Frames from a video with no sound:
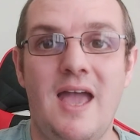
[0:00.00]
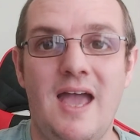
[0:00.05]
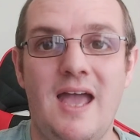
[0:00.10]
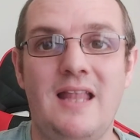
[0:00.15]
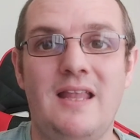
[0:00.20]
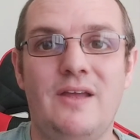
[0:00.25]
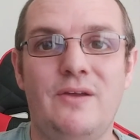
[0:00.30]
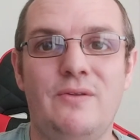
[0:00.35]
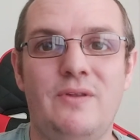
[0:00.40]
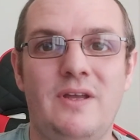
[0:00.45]

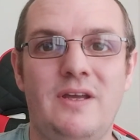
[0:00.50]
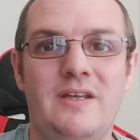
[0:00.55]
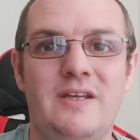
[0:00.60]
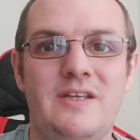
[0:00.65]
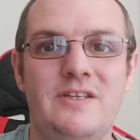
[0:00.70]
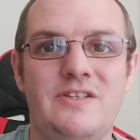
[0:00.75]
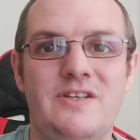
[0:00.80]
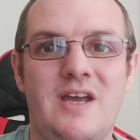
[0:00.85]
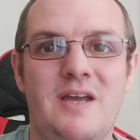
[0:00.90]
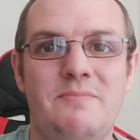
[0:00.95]
Hello
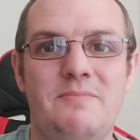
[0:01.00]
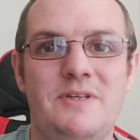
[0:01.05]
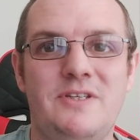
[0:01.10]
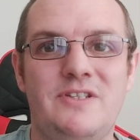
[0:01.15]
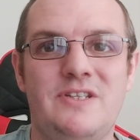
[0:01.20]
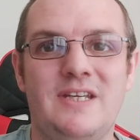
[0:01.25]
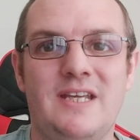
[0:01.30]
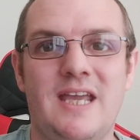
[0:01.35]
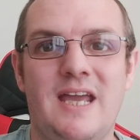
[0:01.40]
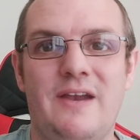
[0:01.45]
learners, I'm
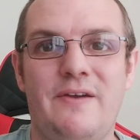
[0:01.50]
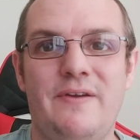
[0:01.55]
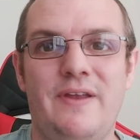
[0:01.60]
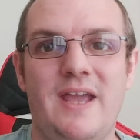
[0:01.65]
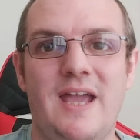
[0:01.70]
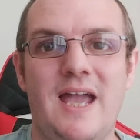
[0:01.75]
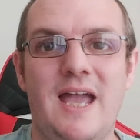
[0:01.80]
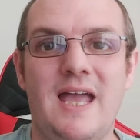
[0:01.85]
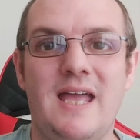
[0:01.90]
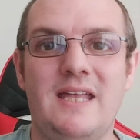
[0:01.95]
Mr.
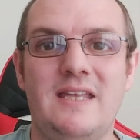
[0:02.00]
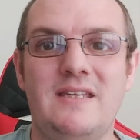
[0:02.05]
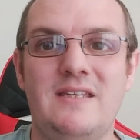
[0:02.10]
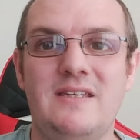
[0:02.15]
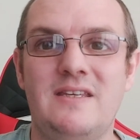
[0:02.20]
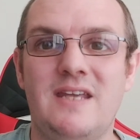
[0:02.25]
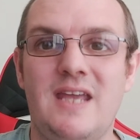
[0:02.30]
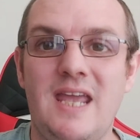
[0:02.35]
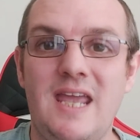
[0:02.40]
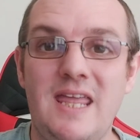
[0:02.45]
Gary,
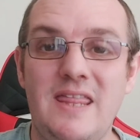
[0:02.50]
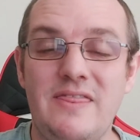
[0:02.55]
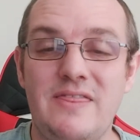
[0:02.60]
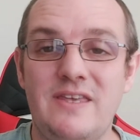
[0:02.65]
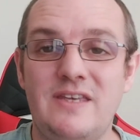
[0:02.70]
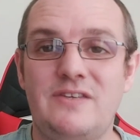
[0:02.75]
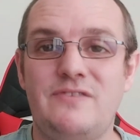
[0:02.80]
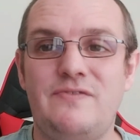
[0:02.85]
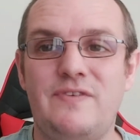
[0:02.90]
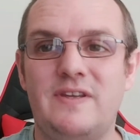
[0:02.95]
and in
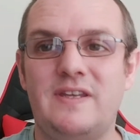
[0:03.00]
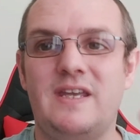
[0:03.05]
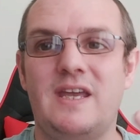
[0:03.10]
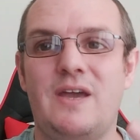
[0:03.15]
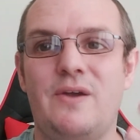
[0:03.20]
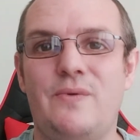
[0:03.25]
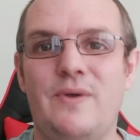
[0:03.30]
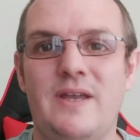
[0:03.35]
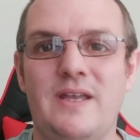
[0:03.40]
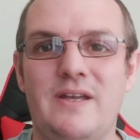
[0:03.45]
this
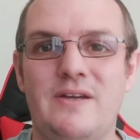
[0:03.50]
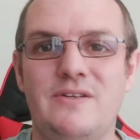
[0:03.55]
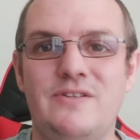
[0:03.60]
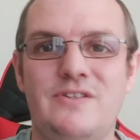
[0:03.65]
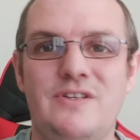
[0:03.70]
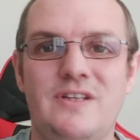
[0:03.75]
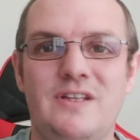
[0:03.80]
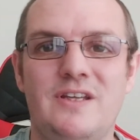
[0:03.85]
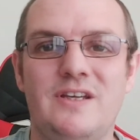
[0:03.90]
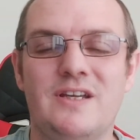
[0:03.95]
video we're
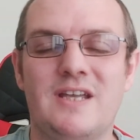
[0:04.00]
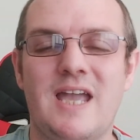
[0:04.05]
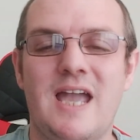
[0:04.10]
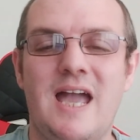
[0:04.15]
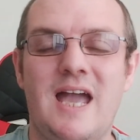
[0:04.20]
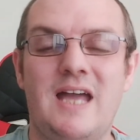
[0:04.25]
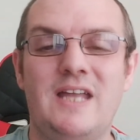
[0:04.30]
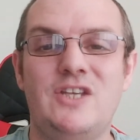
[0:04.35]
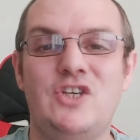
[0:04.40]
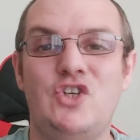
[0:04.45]
going to look
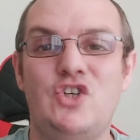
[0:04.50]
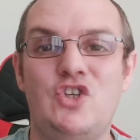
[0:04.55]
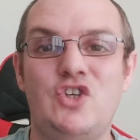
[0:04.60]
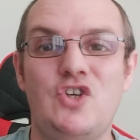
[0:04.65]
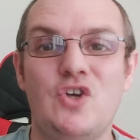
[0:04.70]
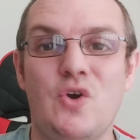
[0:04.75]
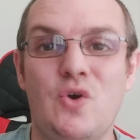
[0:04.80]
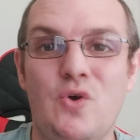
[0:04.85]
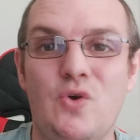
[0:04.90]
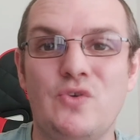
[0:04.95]
at
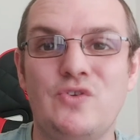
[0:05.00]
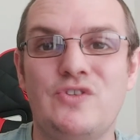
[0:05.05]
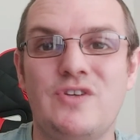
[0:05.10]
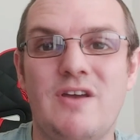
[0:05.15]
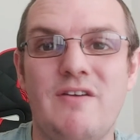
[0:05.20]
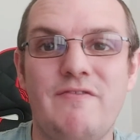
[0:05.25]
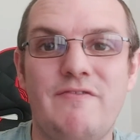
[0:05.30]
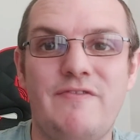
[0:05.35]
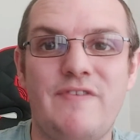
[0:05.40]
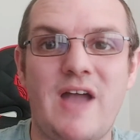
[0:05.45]
short
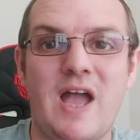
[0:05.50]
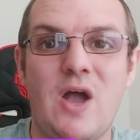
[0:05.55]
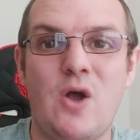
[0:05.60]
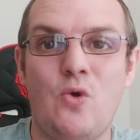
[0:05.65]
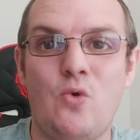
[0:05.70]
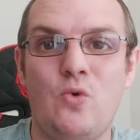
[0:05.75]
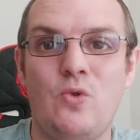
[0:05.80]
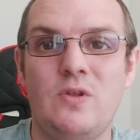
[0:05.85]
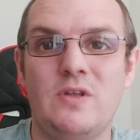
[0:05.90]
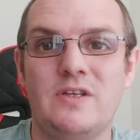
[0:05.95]

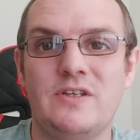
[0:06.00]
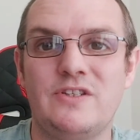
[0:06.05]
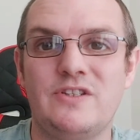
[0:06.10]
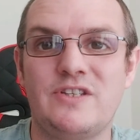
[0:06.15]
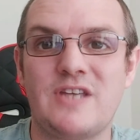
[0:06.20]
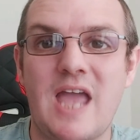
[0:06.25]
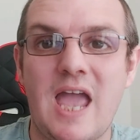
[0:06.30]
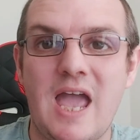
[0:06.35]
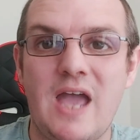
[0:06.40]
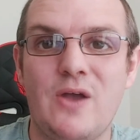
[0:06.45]
vowel
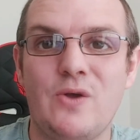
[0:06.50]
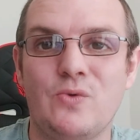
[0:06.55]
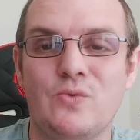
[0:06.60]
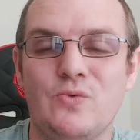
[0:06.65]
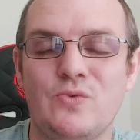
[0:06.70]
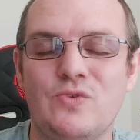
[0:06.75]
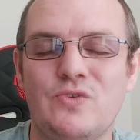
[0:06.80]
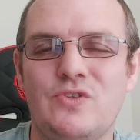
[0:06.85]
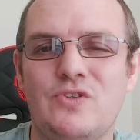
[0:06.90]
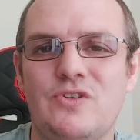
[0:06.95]

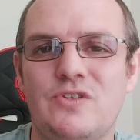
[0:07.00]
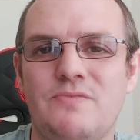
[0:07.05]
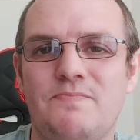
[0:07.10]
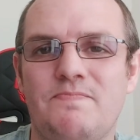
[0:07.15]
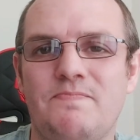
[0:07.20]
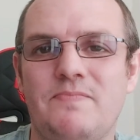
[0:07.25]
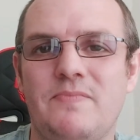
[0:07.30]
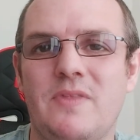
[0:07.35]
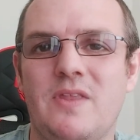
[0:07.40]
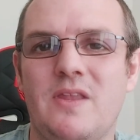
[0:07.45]
sounds.
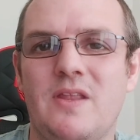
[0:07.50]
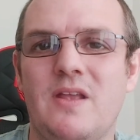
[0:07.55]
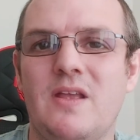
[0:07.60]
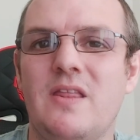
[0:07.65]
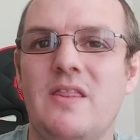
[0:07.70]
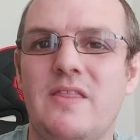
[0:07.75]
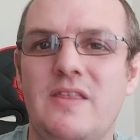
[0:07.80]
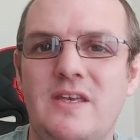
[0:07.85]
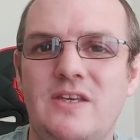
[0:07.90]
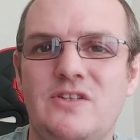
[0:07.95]

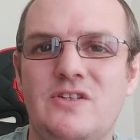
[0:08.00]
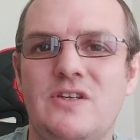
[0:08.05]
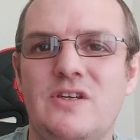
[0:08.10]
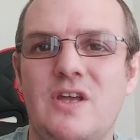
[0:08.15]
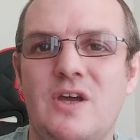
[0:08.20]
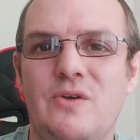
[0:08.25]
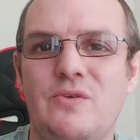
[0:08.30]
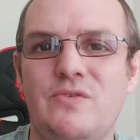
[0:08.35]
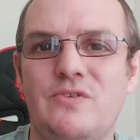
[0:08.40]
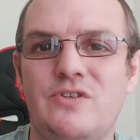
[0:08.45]
These are
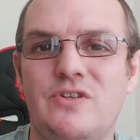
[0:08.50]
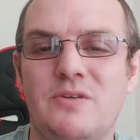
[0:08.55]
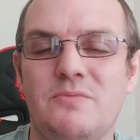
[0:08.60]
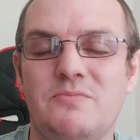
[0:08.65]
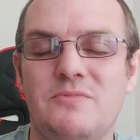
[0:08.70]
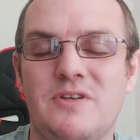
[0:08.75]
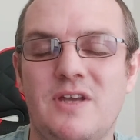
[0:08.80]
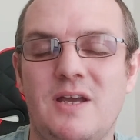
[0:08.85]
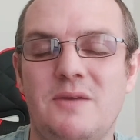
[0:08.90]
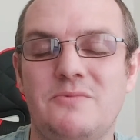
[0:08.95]
known
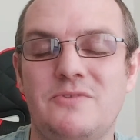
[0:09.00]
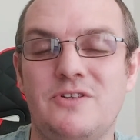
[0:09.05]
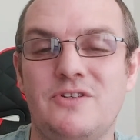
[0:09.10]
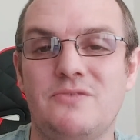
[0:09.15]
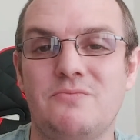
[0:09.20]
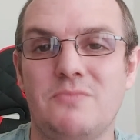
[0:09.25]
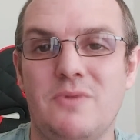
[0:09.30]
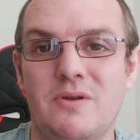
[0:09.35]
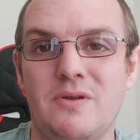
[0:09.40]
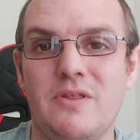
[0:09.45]
sometimes
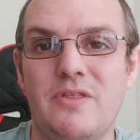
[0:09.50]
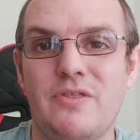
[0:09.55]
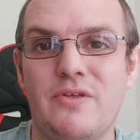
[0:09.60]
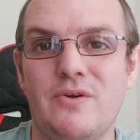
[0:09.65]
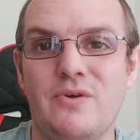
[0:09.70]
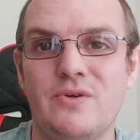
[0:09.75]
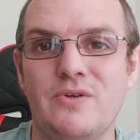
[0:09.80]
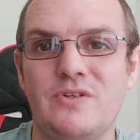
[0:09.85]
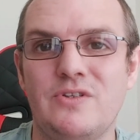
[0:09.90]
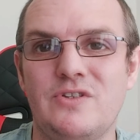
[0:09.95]
as
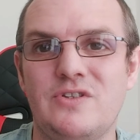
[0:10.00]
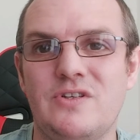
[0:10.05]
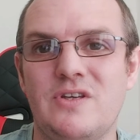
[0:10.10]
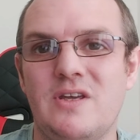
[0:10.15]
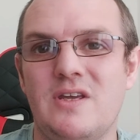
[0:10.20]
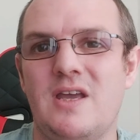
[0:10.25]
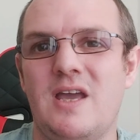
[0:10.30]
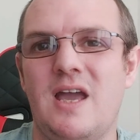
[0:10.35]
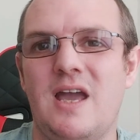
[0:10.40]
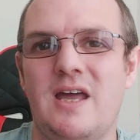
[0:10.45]
monophthongs,
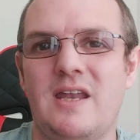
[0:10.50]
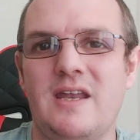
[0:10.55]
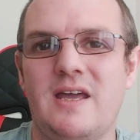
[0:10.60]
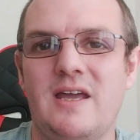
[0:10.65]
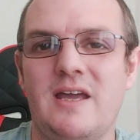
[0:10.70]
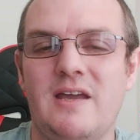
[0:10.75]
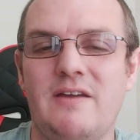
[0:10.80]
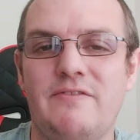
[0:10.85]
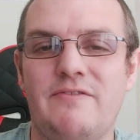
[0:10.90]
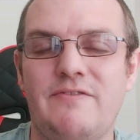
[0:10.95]
and
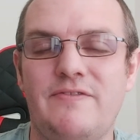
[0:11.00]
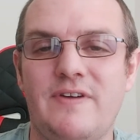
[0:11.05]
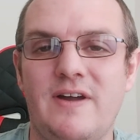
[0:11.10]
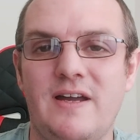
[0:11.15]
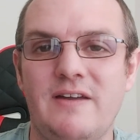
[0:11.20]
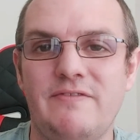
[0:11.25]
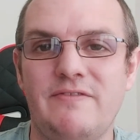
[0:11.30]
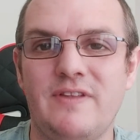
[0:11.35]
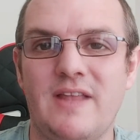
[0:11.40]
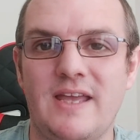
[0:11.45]
I have
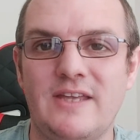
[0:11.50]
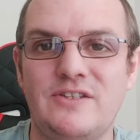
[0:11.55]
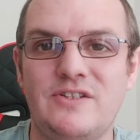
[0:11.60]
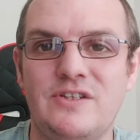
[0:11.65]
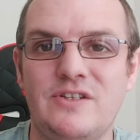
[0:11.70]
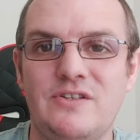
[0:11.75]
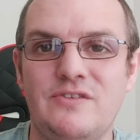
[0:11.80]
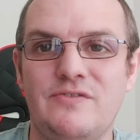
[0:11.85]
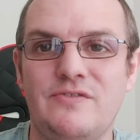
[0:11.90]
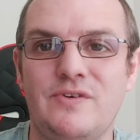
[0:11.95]
5
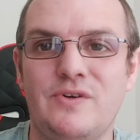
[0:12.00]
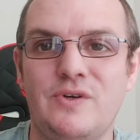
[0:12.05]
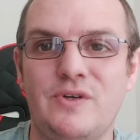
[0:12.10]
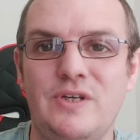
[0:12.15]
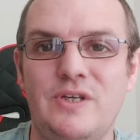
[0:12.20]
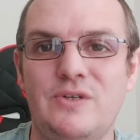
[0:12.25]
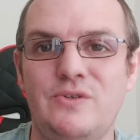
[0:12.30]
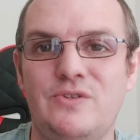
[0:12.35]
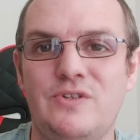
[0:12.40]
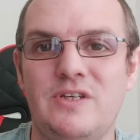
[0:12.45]
letters
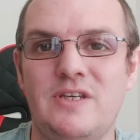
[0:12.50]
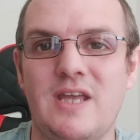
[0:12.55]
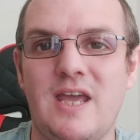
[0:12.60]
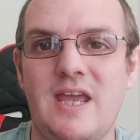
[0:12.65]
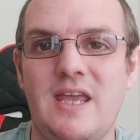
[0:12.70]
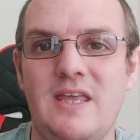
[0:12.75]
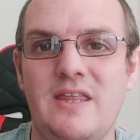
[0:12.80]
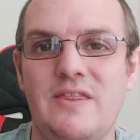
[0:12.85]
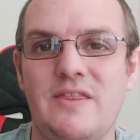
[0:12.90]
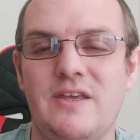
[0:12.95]
for you
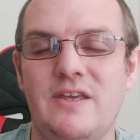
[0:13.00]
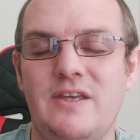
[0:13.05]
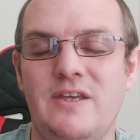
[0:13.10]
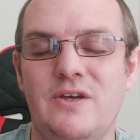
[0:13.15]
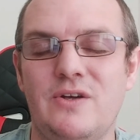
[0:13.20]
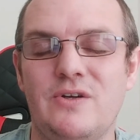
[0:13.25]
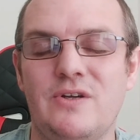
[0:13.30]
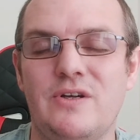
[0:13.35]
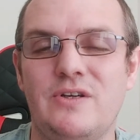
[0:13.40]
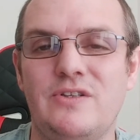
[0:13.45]
today that
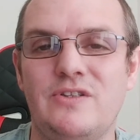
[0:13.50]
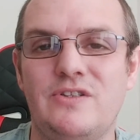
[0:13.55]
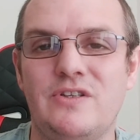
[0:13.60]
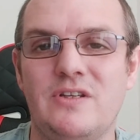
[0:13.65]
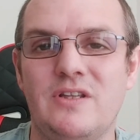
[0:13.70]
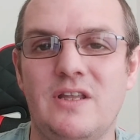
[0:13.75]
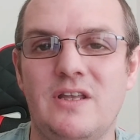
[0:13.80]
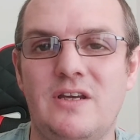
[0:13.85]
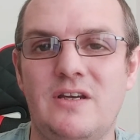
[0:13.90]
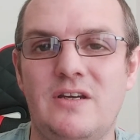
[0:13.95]
you're going
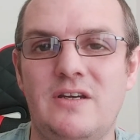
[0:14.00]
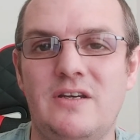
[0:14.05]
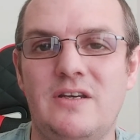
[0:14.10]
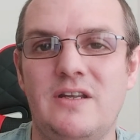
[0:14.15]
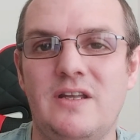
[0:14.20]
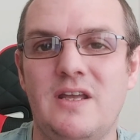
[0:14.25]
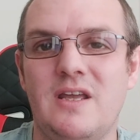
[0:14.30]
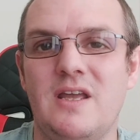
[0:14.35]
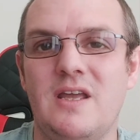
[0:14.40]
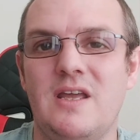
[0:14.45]
to learn